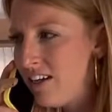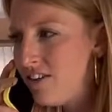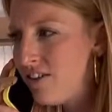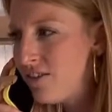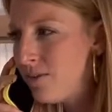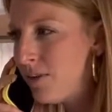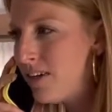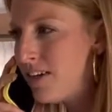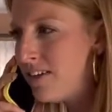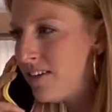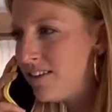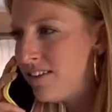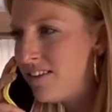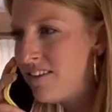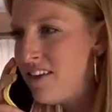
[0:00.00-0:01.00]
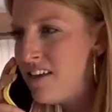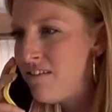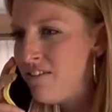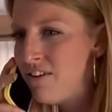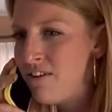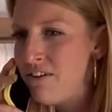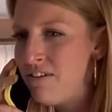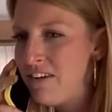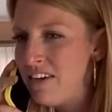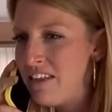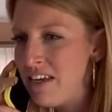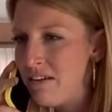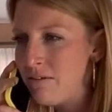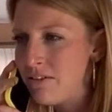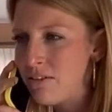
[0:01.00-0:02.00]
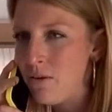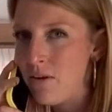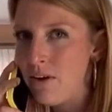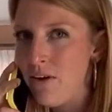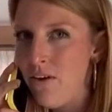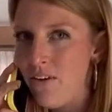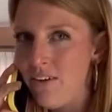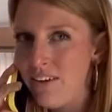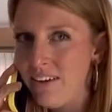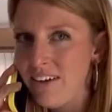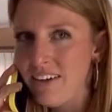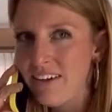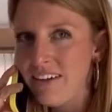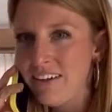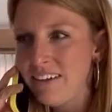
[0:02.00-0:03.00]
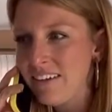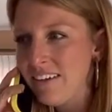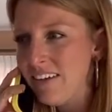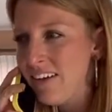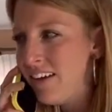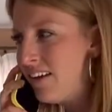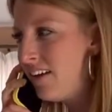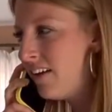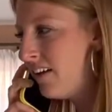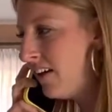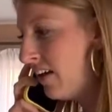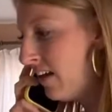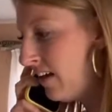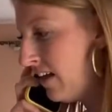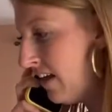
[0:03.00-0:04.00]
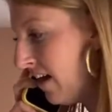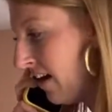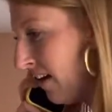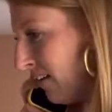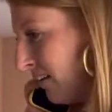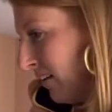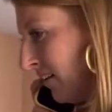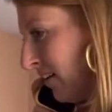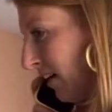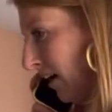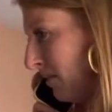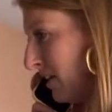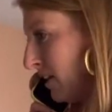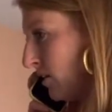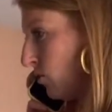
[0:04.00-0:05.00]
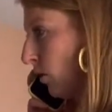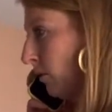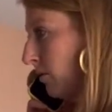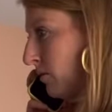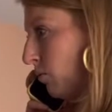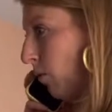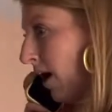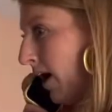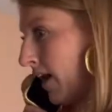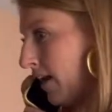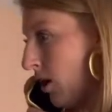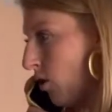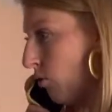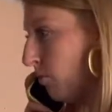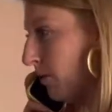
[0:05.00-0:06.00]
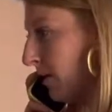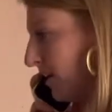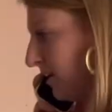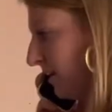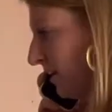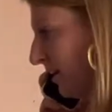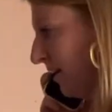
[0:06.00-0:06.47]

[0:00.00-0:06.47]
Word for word: I just wanted to see if you knew anything was going on. Yeah, I mean the door was wide open.